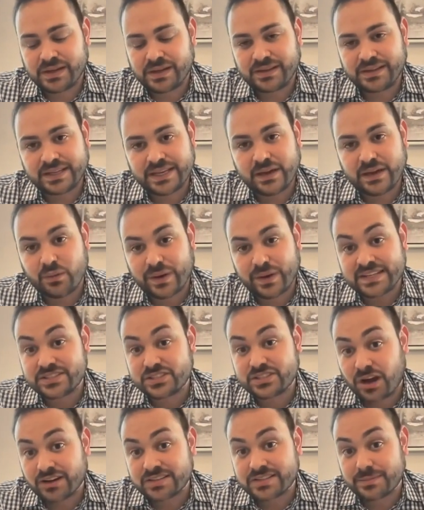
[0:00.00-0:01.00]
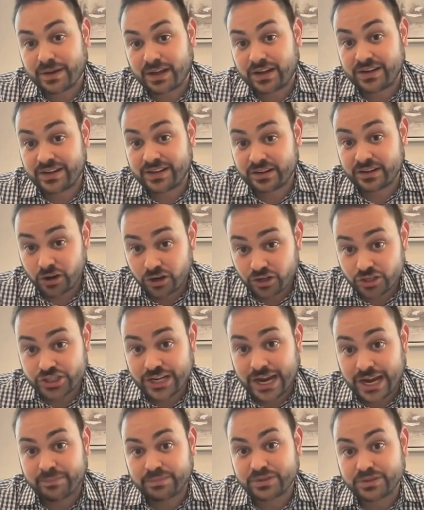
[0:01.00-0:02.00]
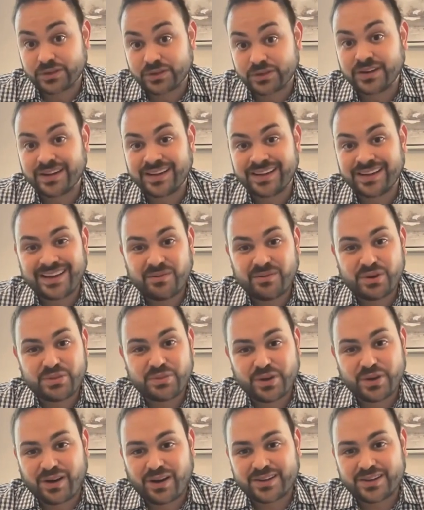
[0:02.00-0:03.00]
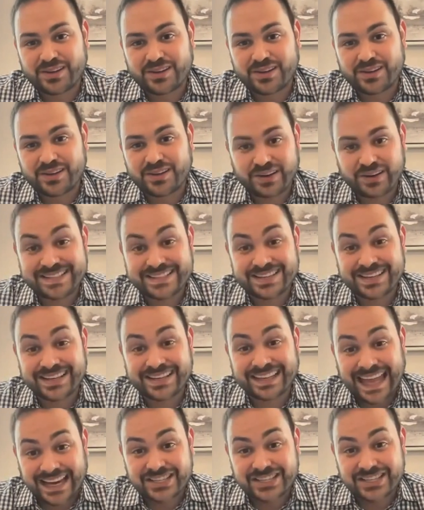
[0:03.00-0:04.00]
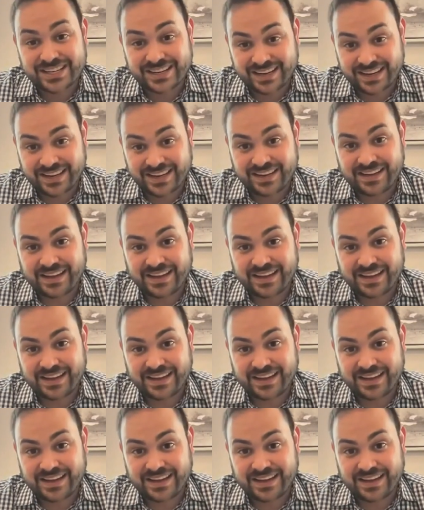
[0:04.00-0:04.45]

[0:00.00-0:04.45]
Leah West talks about it in her chapter with regards to various collection